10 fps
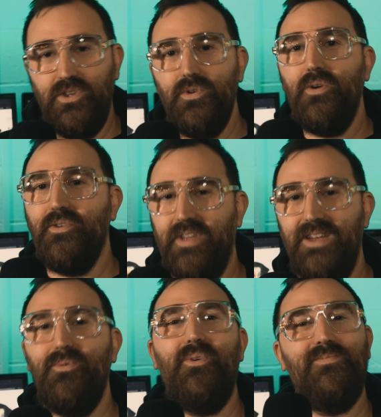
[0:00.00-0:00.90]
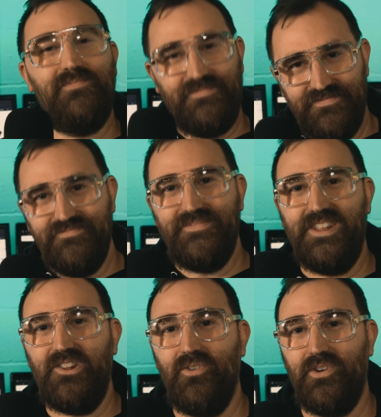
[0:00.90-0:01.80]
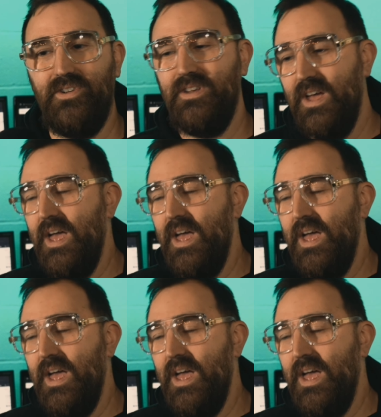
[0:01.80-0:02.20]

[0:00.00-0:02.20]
Your table. It's all good.